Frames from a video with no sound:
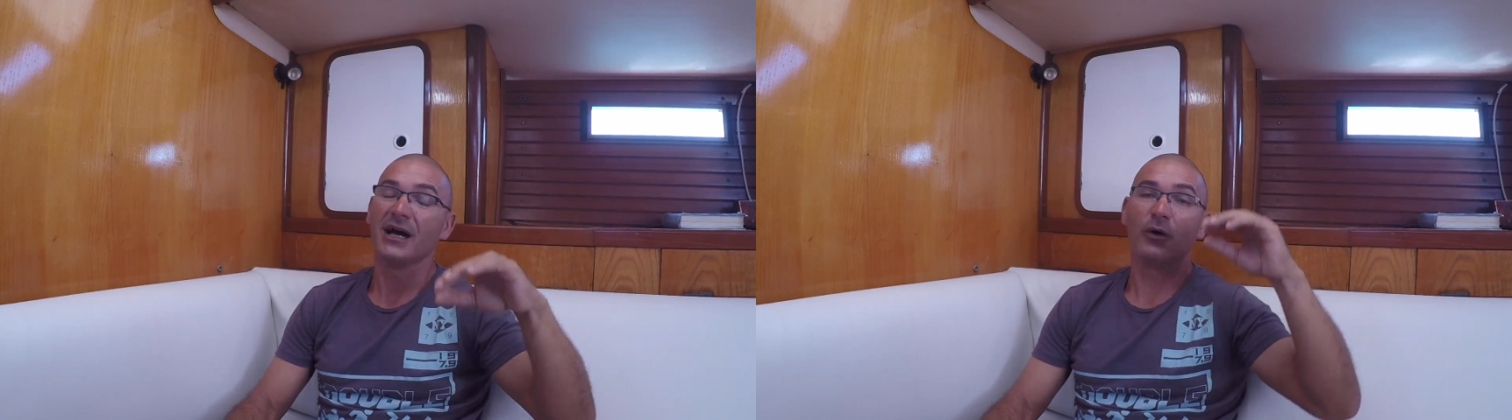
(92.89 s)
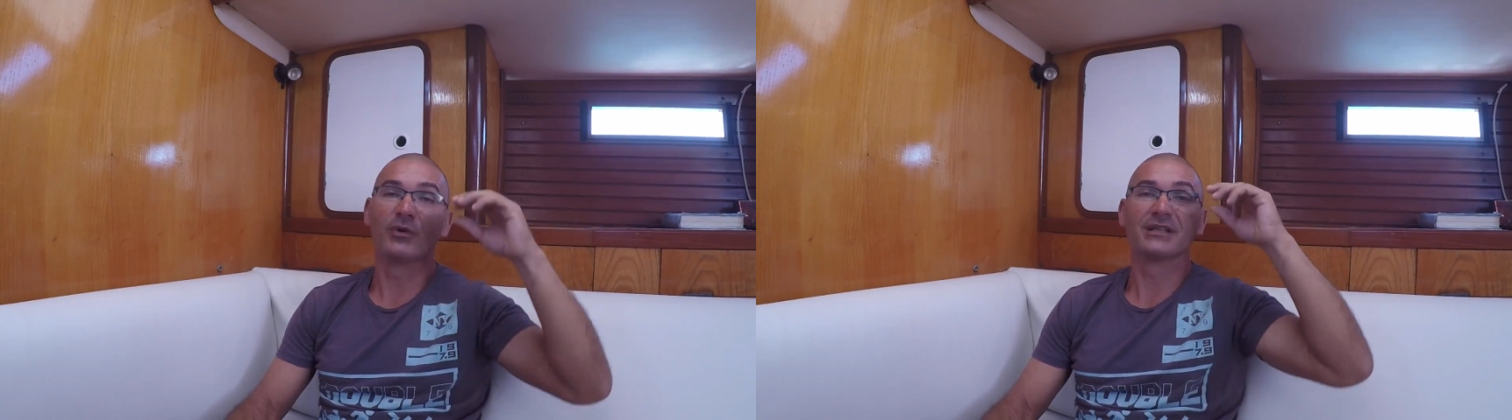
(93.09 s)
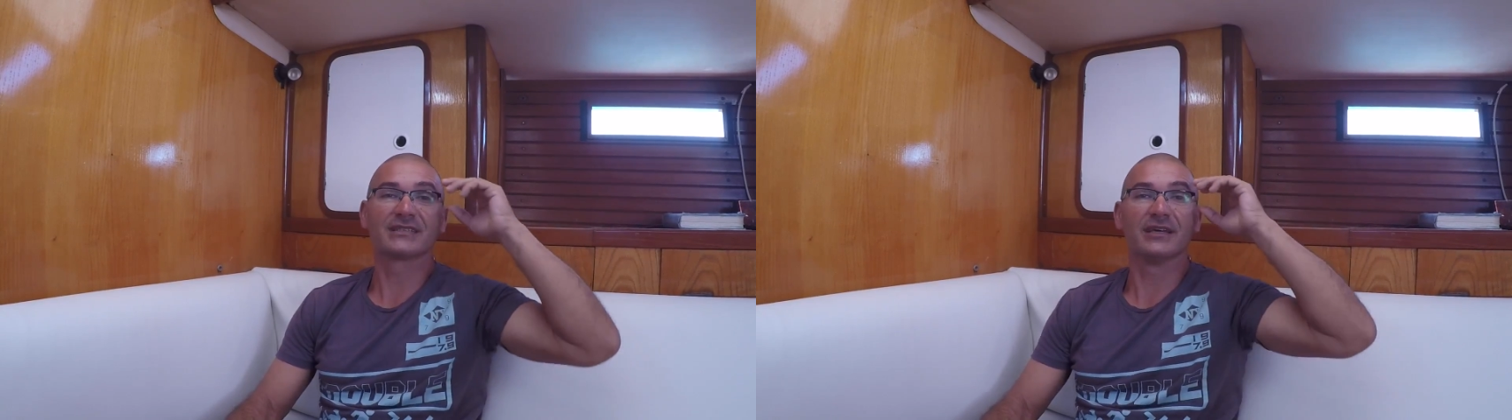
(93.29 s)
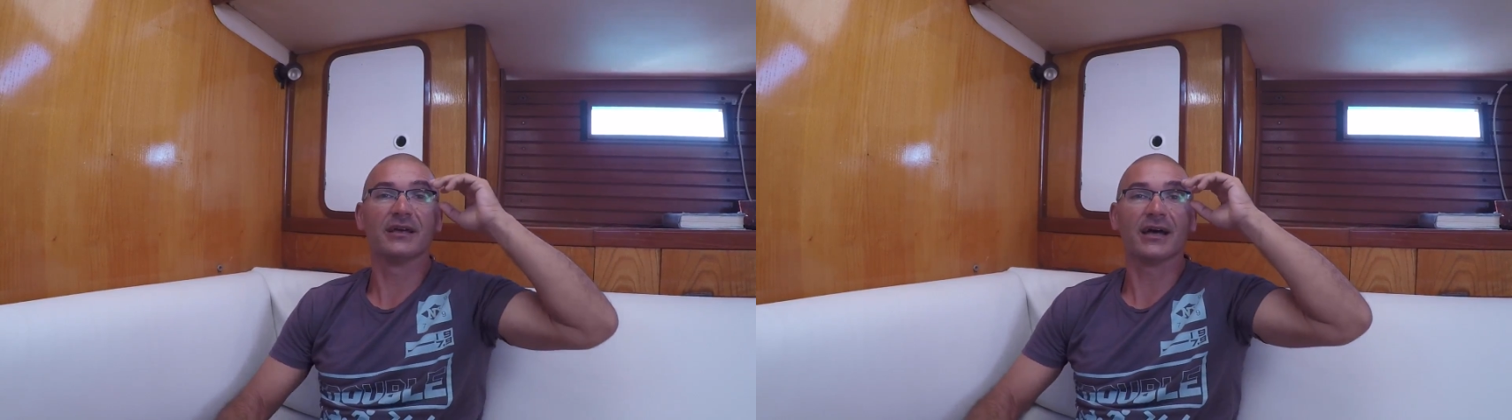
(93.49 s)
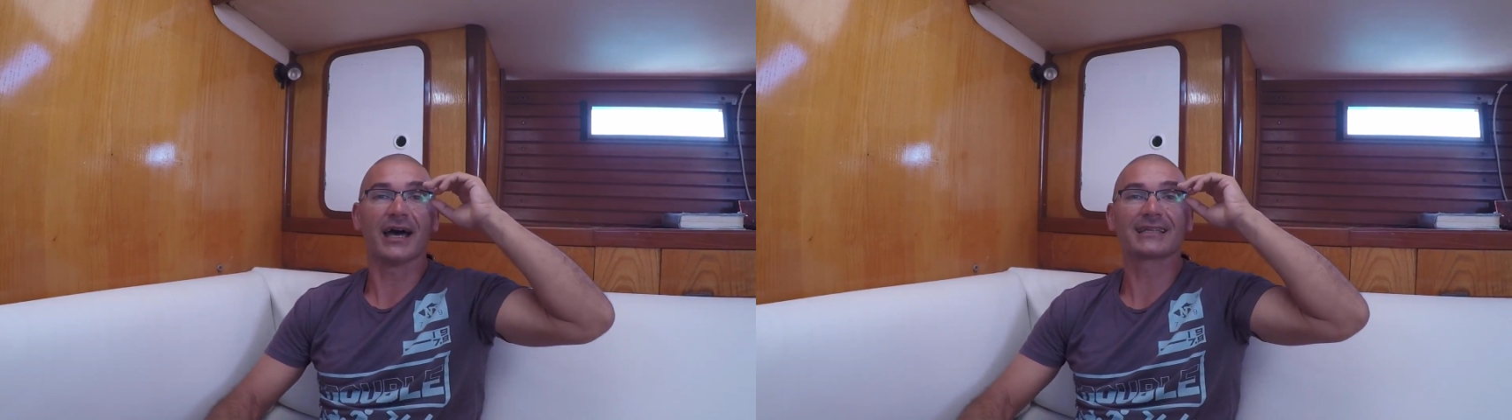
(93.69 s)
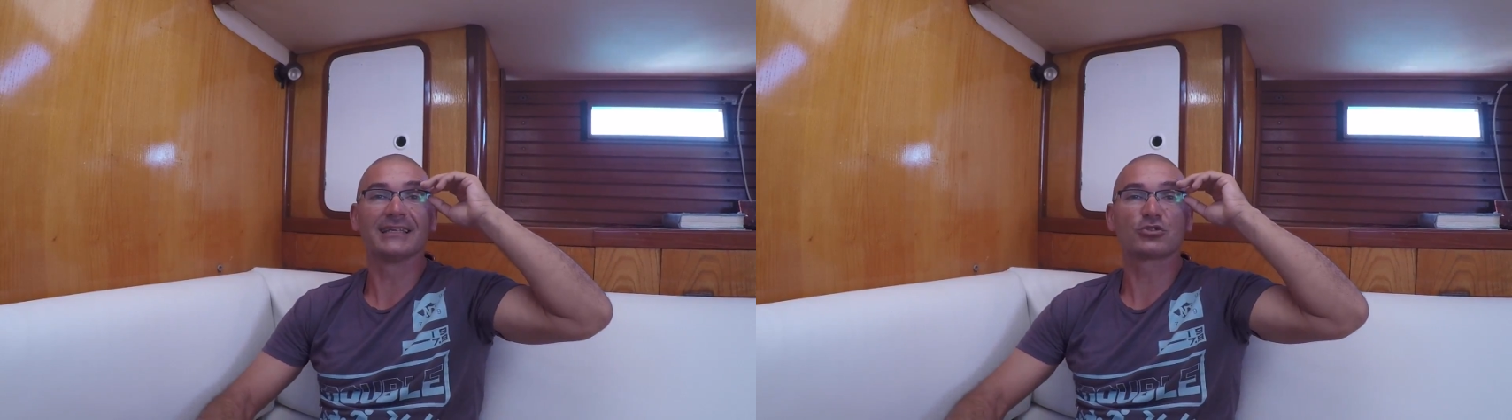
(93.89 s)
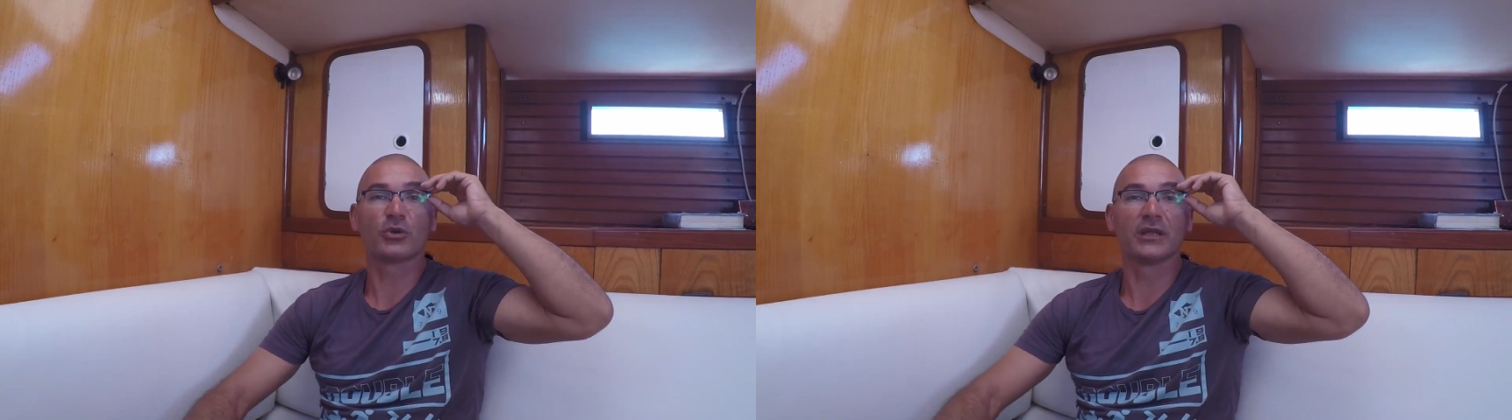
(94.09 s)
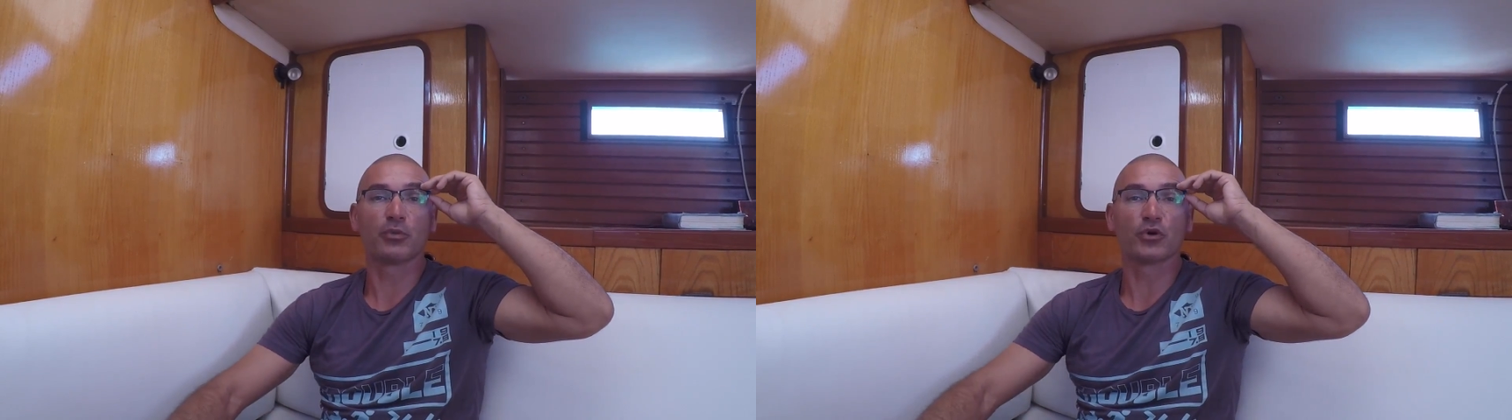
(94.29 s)
I will say, at least
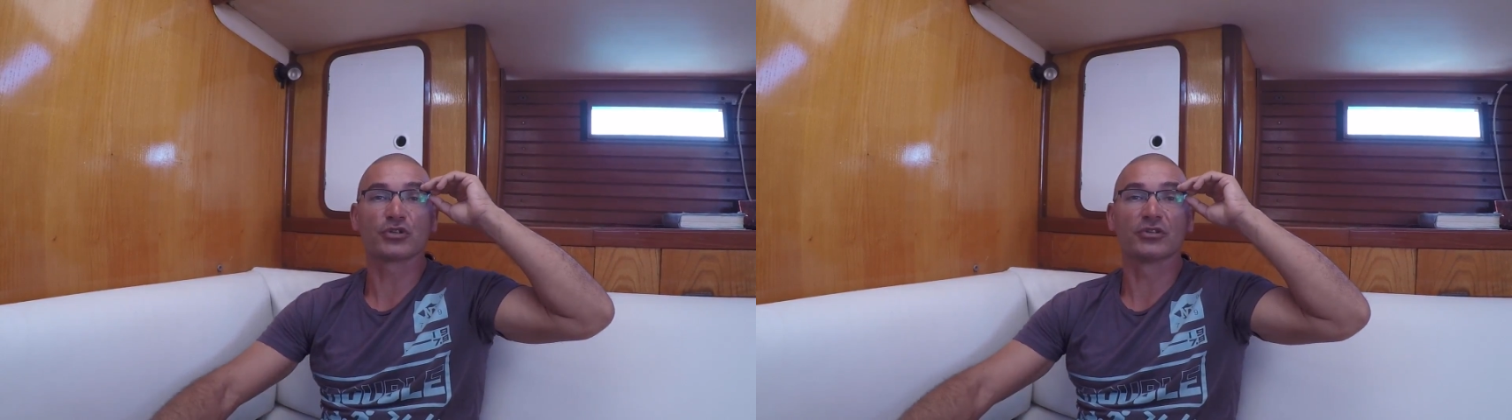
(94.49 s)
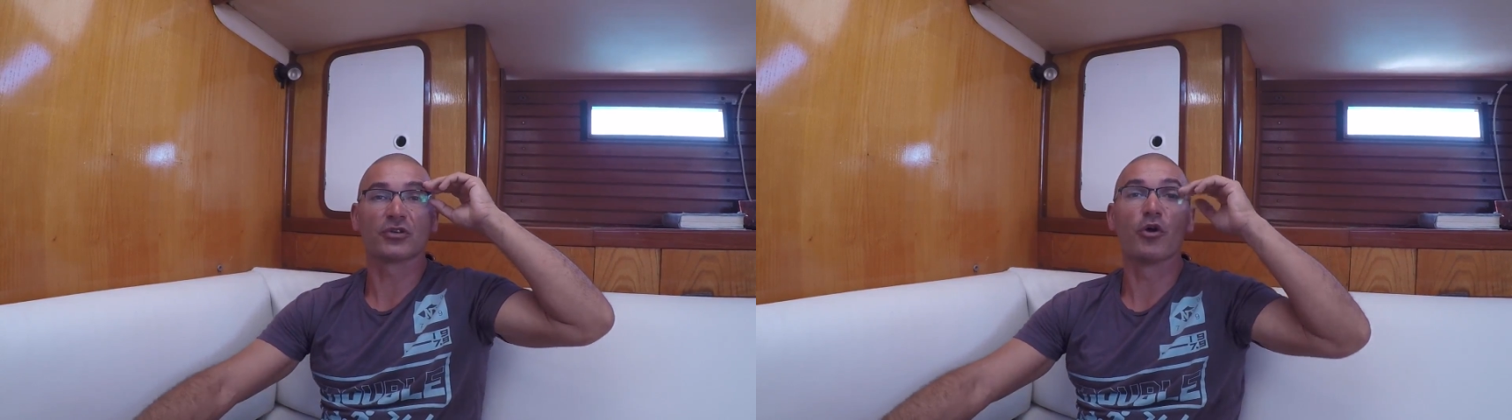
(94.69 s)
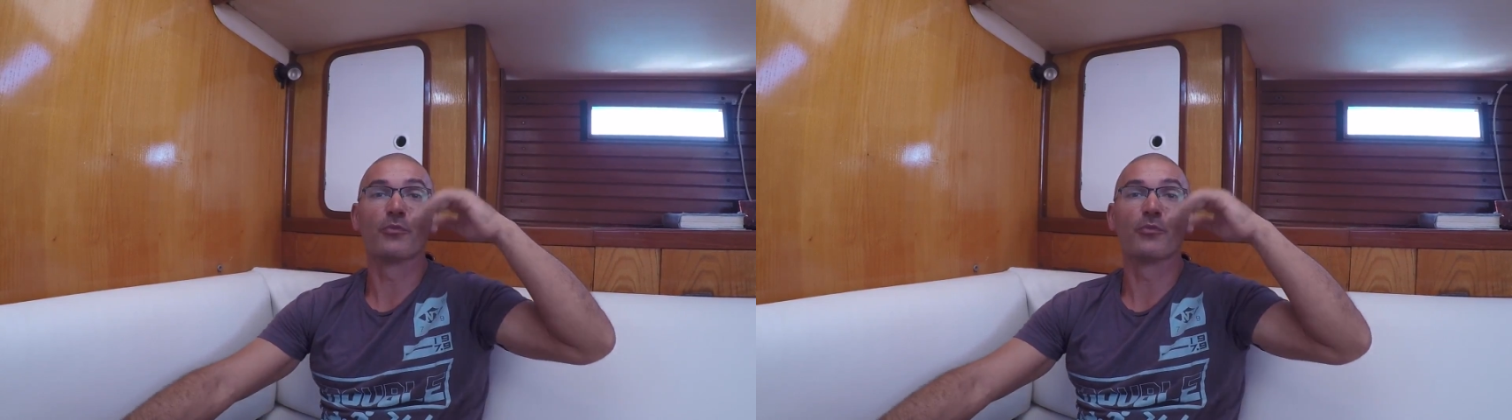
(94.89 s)
20%